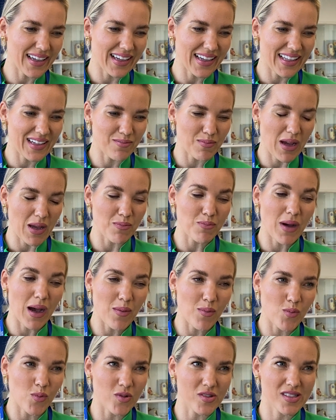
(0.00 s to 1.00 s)
And my
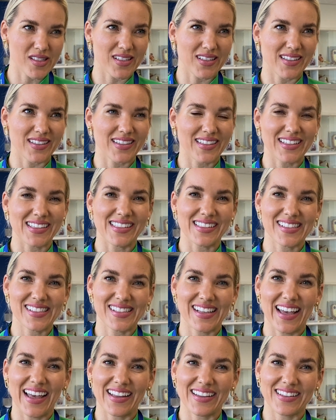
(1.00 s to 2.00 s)
mom was a
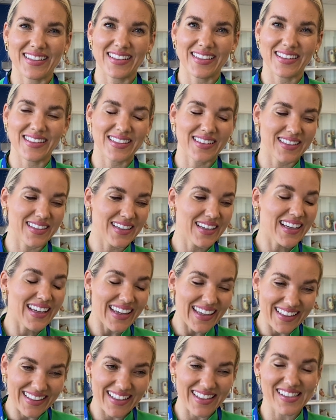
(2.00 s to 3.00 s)
nurse at the
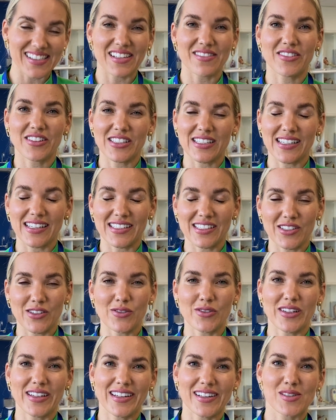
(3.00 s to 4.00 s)
intensive care
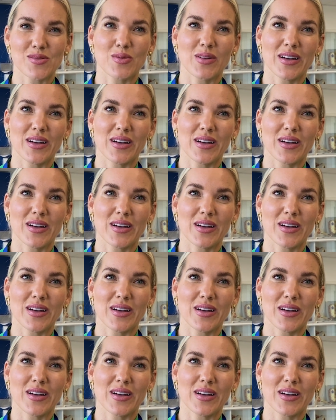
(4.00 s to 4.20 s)
unit as